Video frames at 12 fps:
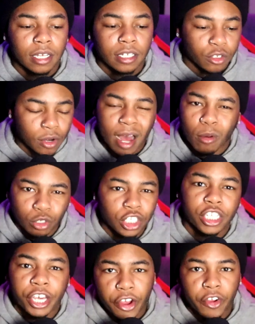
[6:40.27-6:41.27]
you know, I was
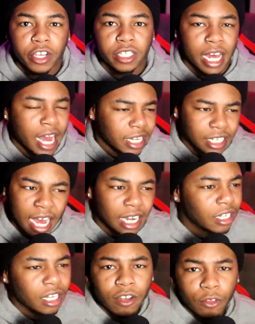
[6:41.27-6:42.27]
just curious. Like, I, I
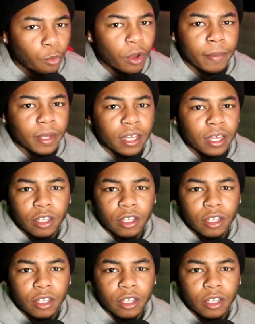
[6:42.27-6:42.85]
love women.